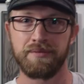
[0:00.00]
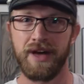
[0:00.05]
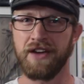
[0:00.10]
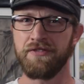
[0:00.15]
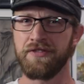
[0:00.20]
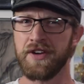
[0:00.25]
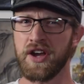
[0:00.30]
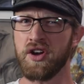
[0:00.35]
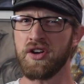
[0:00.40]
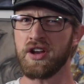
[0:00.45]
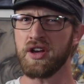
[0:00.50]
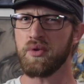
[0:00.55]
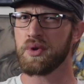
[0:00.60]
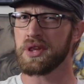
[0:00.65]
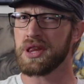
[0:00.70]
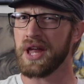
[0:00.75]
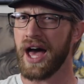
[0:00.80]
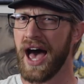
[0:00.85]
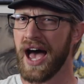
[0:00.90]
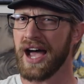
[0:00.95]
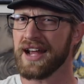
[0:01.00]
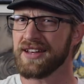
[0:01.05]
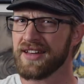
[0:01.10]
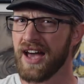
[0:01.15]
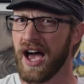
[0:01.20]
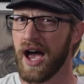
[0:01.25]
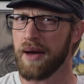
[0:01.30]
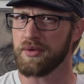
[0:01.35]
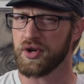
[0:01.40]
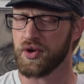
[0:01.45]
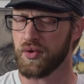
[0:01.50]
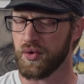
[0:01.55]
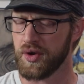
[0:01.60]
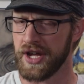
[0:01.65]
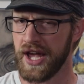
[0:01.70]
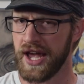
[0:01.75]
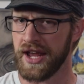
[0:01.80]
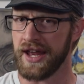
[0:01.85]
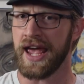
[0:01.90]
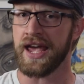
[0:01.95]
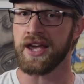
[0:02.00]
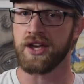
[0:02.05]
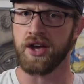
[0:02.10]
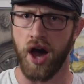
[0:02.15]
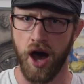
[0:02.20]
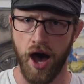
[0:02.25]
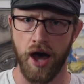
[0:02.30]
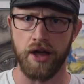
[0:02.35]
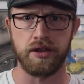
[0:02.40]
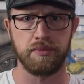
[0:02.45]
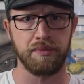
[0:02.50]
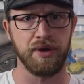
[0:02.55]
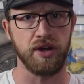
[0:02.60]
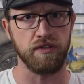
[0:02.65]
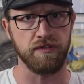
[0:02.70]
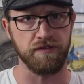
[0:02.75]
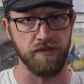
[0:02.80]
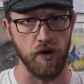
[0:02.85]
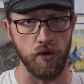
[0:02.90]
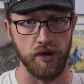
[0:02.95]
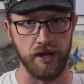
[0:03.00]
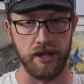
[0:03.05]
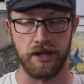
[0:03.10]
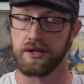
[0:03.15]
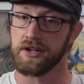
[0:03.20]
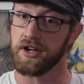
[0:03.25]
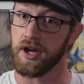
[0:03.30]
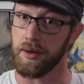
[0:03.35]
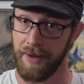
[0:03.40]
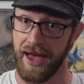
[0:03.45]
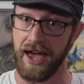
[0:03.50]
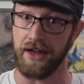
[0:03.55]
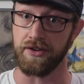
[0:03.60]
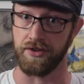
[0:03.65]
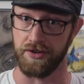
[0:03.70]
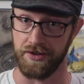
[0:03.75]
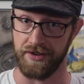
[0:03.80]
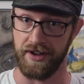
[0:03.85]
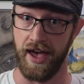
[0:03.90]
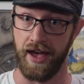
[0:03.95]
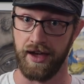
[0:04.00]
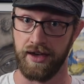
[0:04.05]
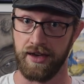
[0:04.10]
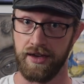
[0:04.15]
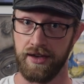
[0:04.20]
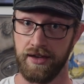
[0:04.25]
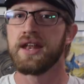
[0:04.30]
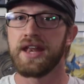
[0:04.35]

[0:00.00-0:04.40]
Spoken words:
I figured it was high time to create a Cosmere-focused commander deck.